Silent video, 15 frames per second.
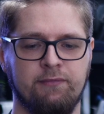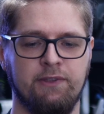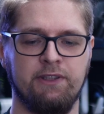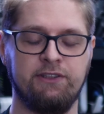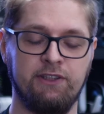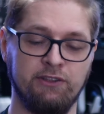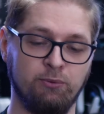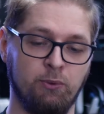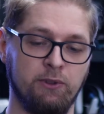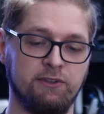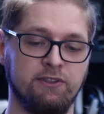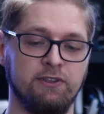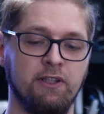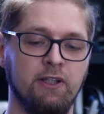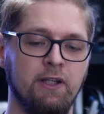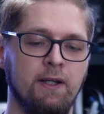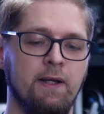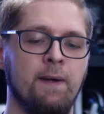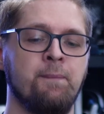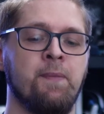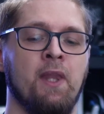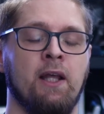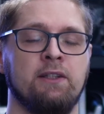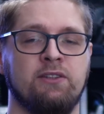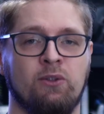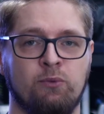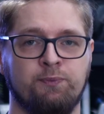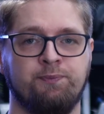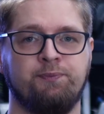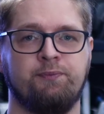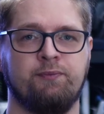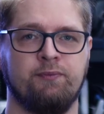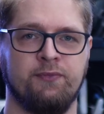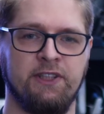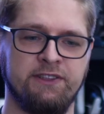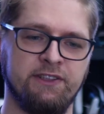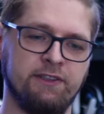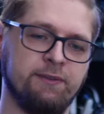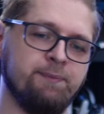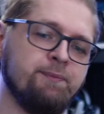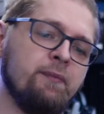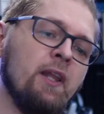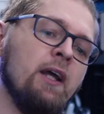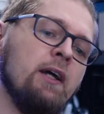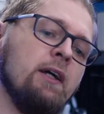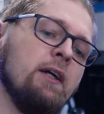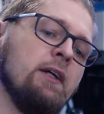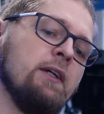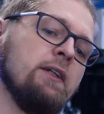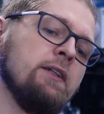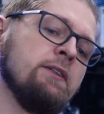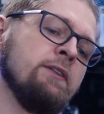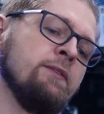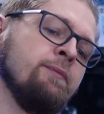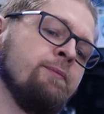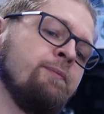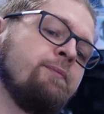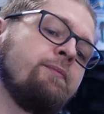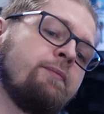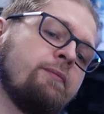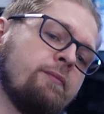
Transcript: it just works. So that's it. No,